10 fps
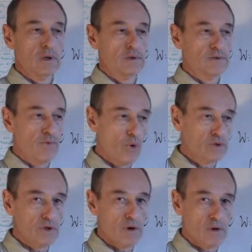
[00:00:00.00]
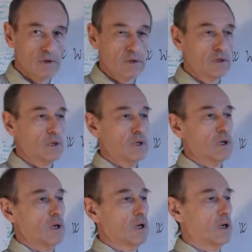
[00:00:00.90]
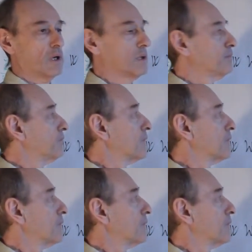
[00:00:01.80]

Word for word: the voter, uh,